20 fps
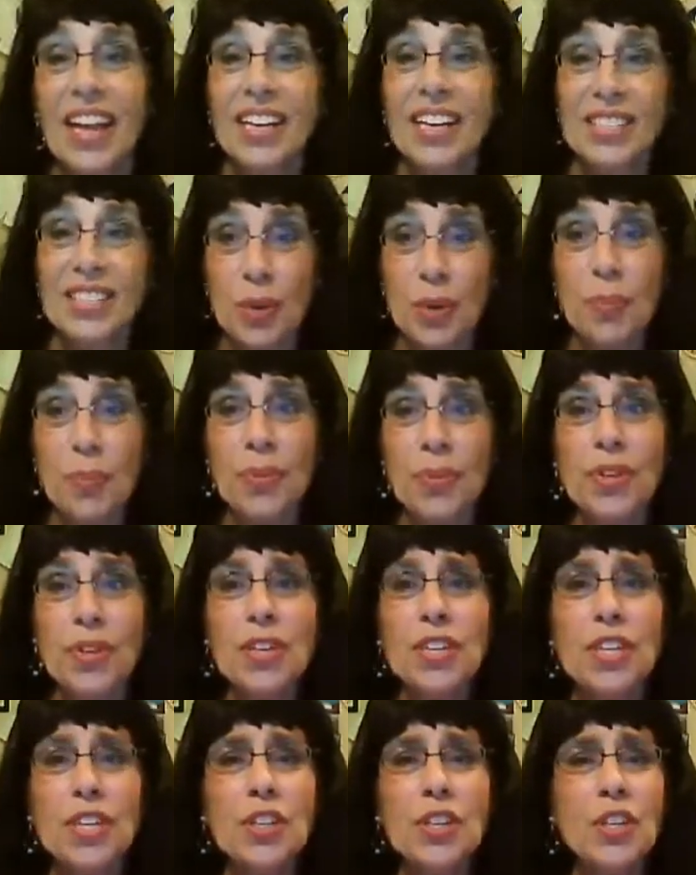
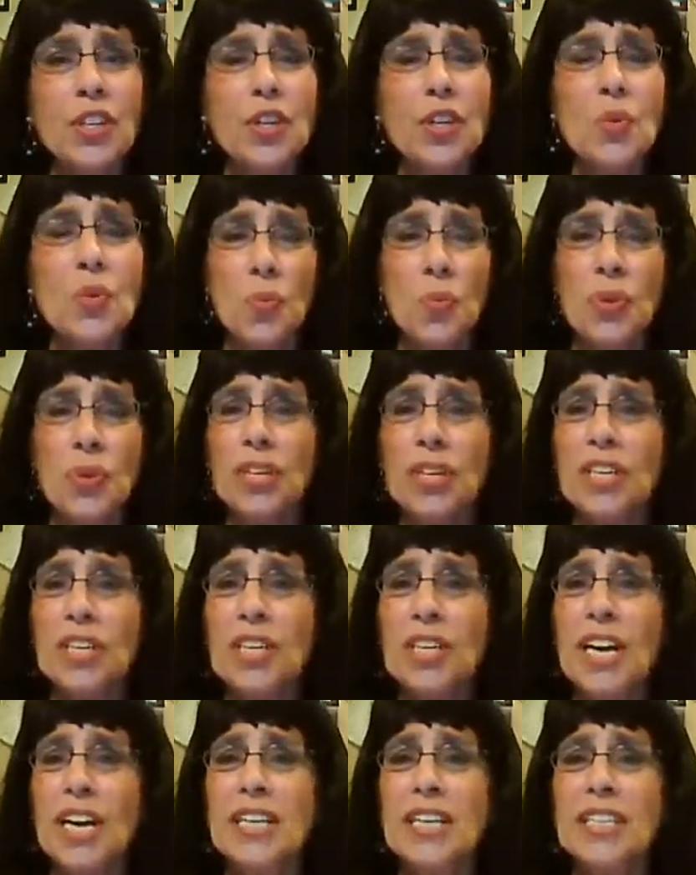Something in the
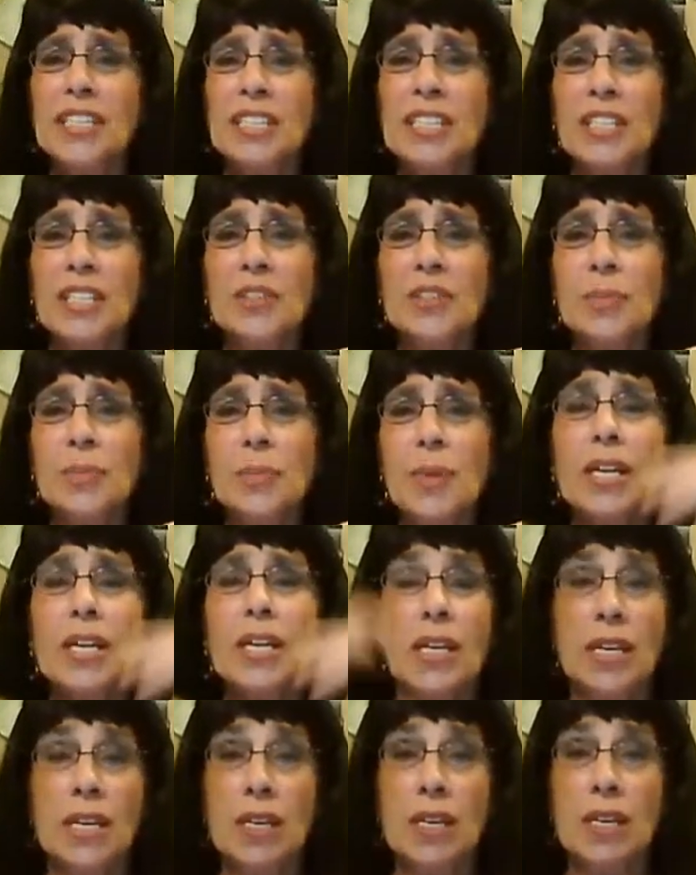wind has learned my
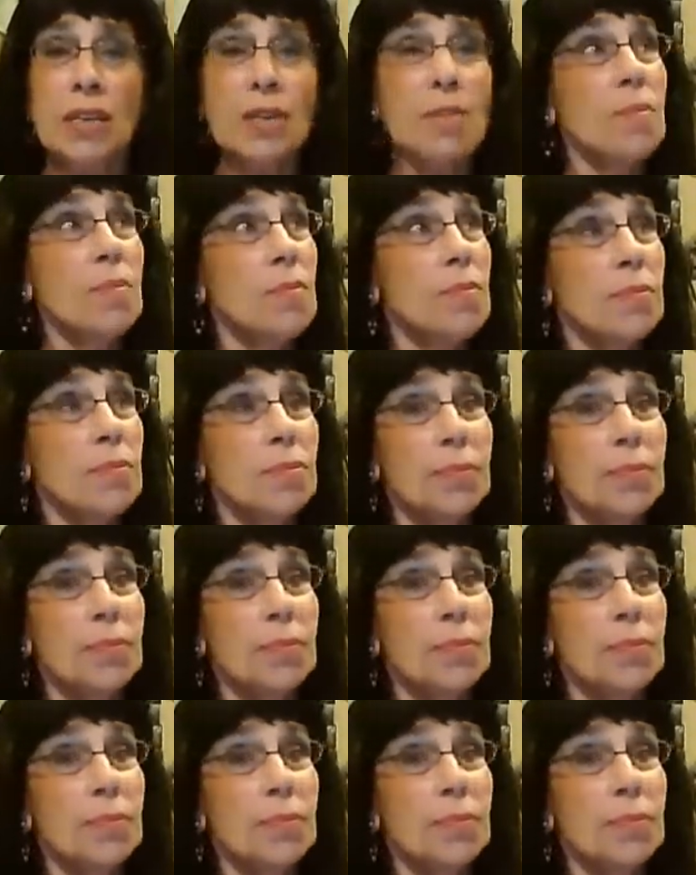name,